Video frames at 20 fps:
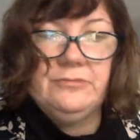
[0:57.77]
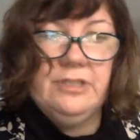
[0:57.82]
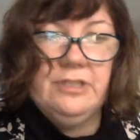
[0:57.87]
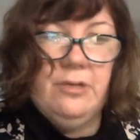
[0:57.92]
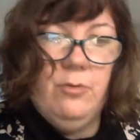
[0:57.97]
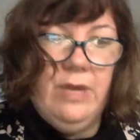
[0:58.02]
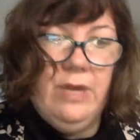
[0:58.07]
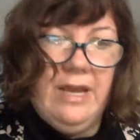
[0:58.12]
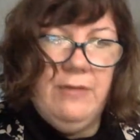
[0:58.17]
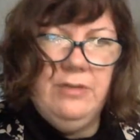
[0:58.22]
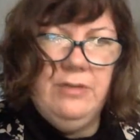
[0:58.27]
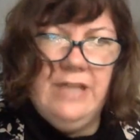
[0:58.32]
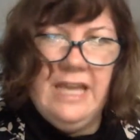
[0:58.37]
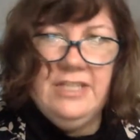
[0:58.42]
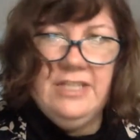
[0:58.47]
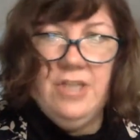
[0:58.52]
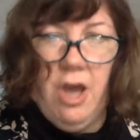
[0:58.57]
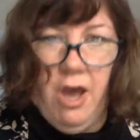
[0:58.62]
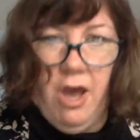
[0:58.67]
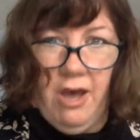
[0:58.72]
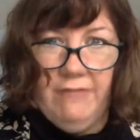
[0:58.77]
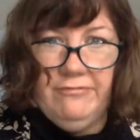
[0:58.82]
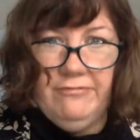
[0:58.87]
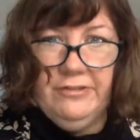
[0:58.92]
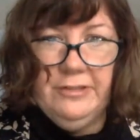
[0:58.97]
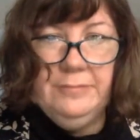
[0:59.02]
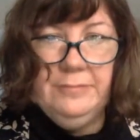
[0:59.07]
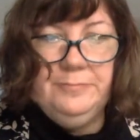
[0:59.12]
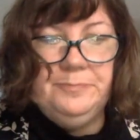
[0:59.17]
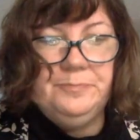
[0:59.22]
What I would like to
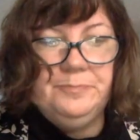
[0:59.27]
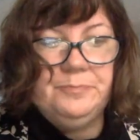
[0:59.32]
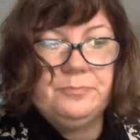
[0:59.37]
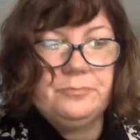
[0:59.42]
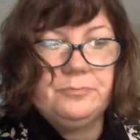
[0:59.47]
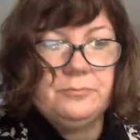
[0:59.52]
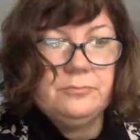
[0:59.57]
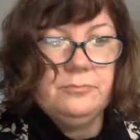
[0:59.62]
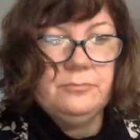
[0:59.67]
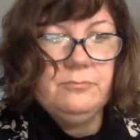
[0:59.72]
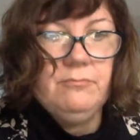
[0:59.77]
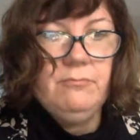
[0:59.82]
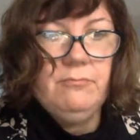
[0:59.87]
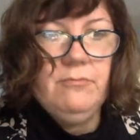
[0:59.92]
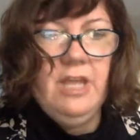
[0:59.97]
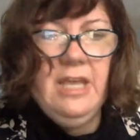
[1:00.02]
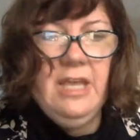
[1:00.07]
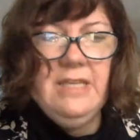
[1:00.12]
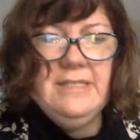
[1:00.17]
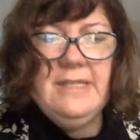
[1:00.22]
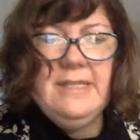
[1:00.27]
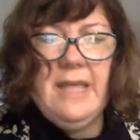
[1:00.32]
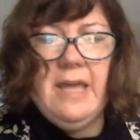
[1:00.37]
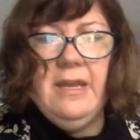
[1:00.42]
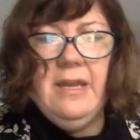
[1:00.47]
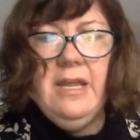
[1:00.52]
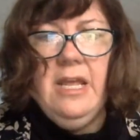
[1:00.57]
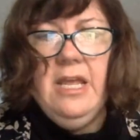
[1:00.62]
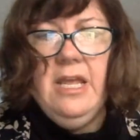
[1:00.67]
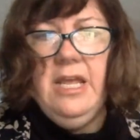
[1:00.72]
offer is that
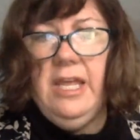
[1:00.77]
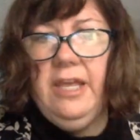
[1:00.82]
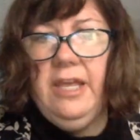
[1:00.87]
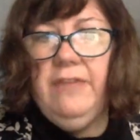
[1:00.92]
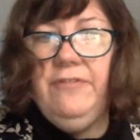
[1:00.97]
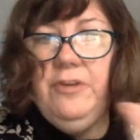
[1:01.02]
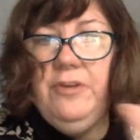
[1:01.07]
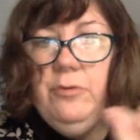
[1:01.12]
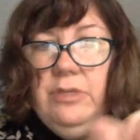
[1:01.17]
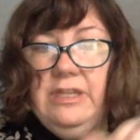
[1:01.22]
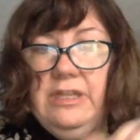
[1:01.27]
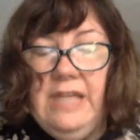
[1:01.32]
if you would